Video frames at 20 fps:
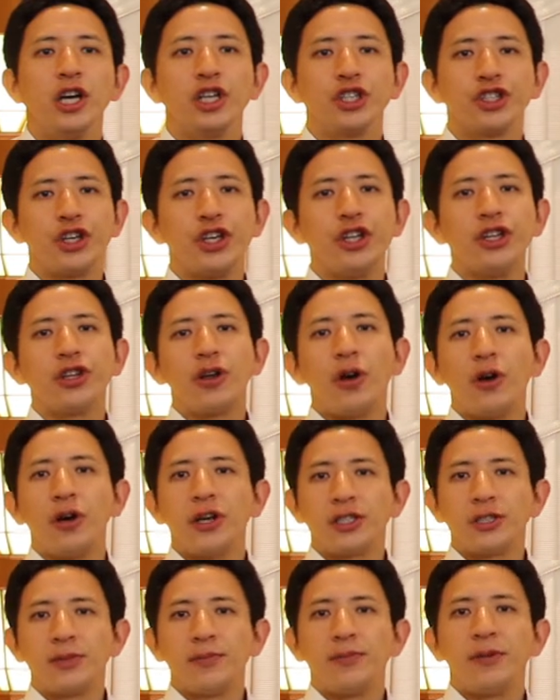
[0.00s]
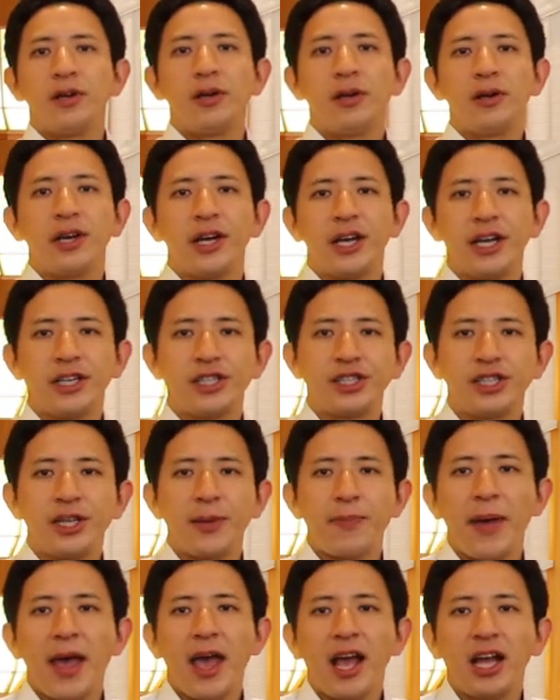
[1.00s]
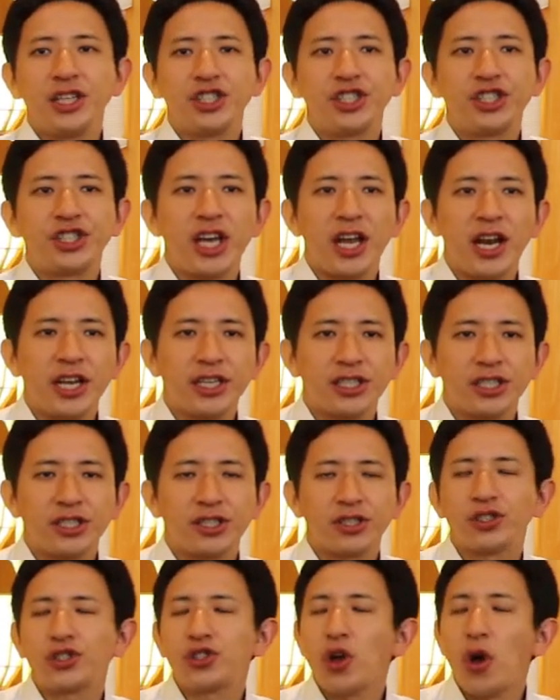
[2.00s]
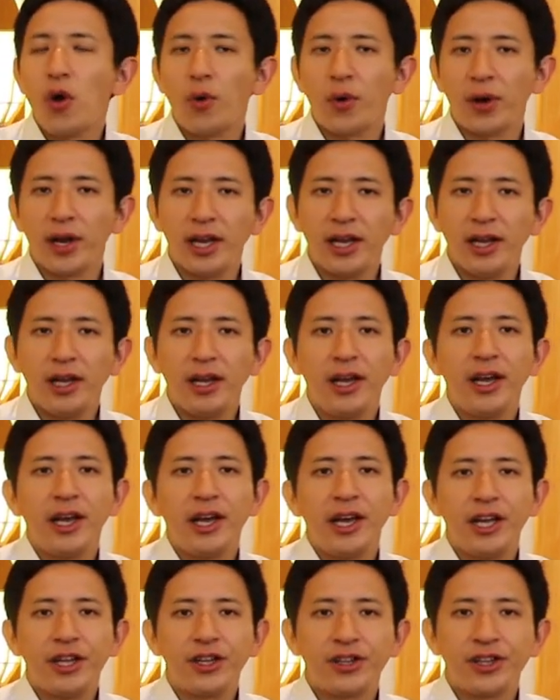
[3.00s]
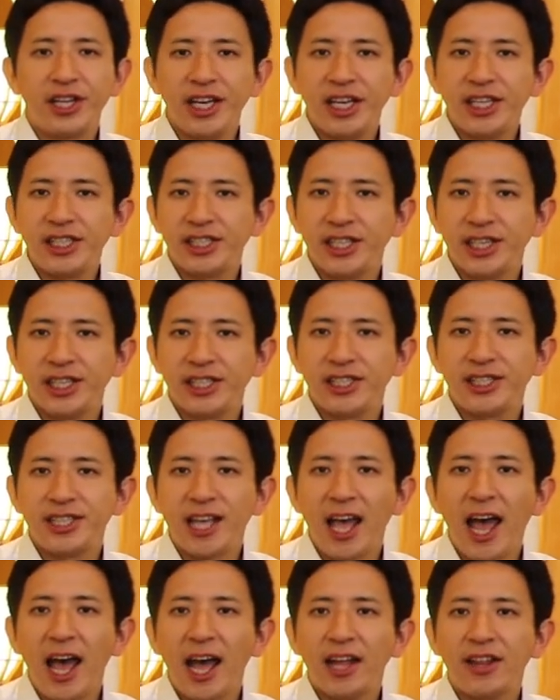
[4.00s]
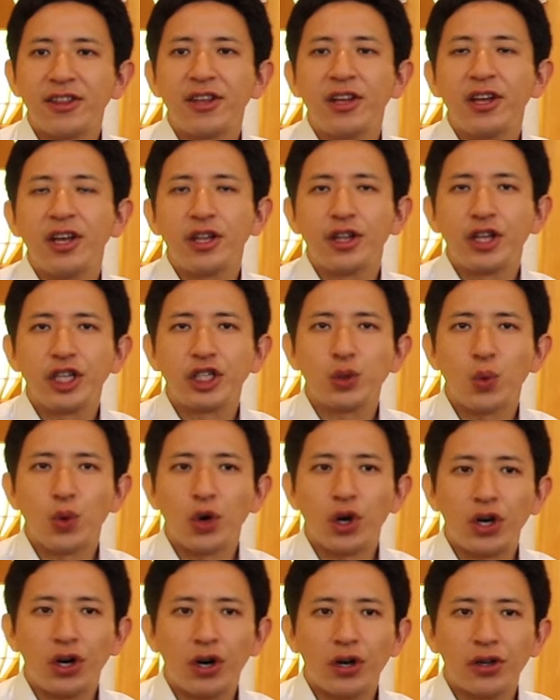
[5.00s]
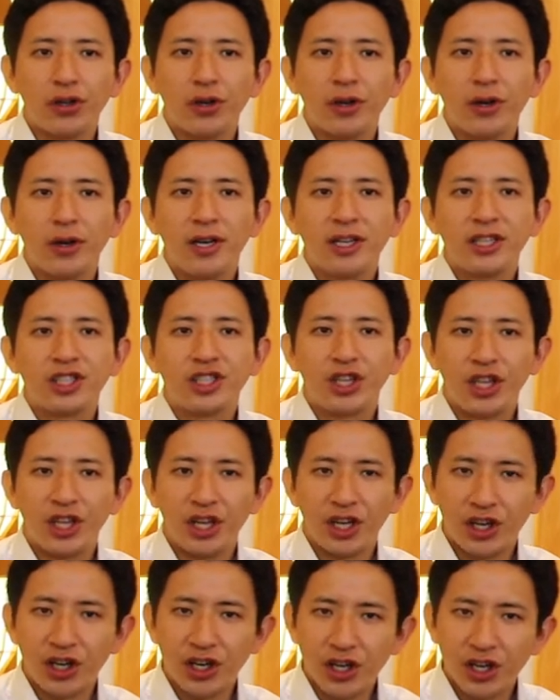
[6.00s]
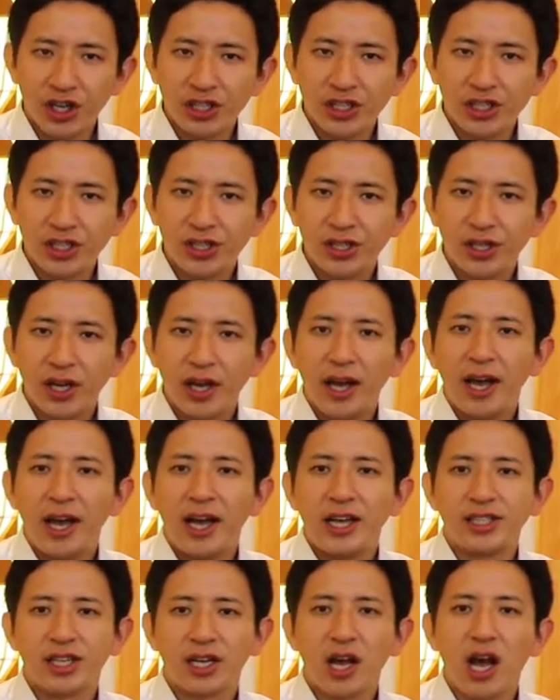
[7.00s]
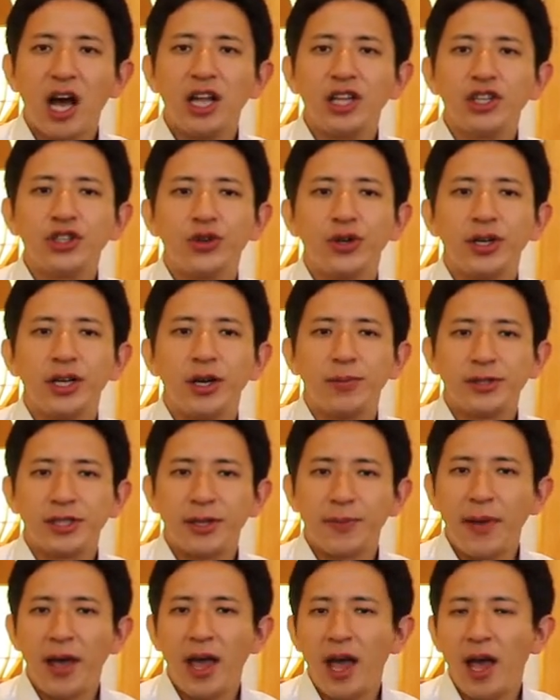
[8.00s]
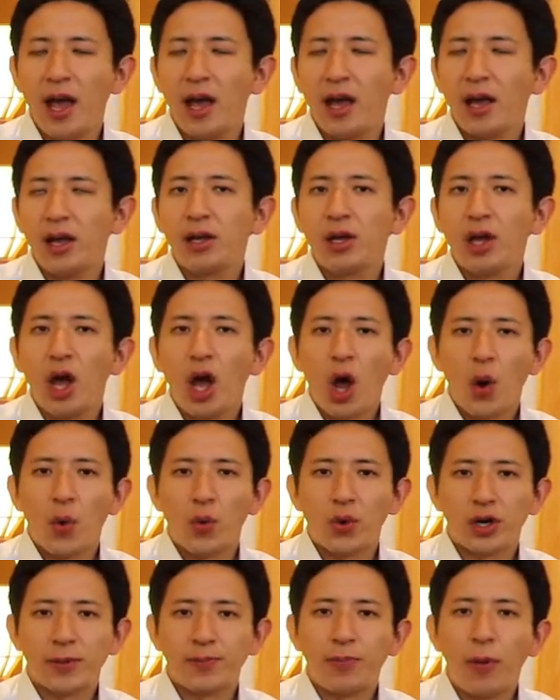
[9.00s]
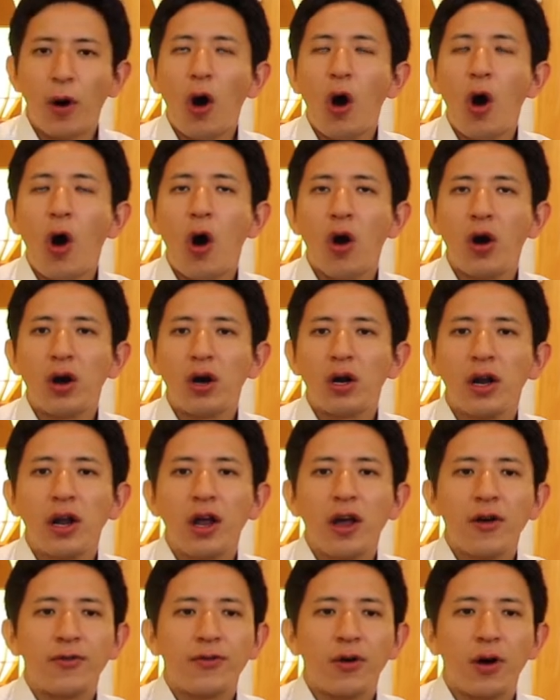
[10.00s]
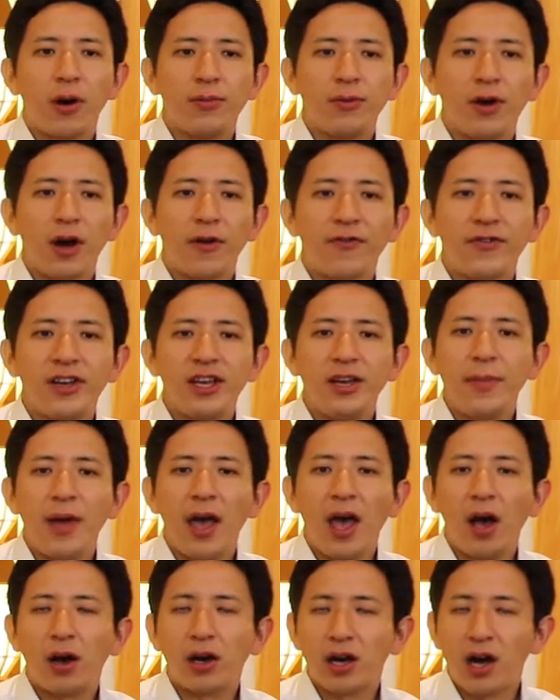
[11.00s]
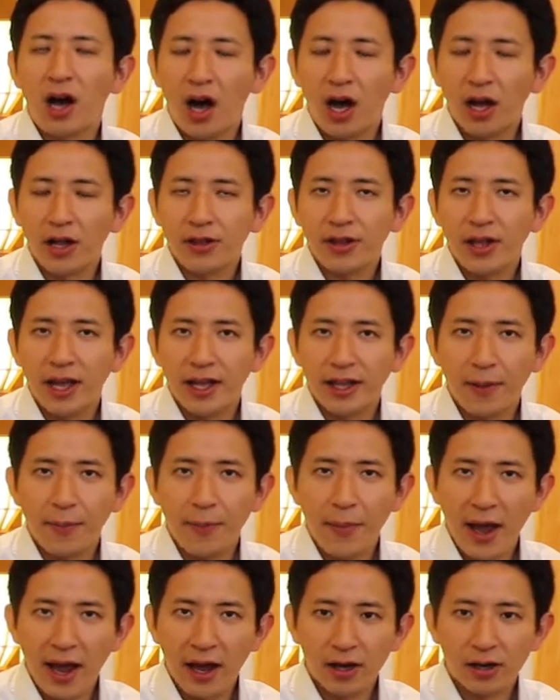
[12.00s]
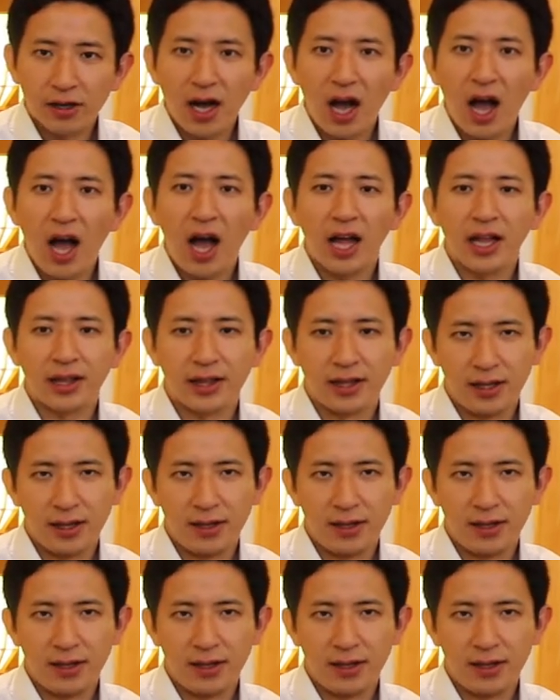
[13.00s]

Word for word: Shintoism is Japan's Genesis story. It teaches that this world, the earth, and the country of Japan were born from a female god and a male god.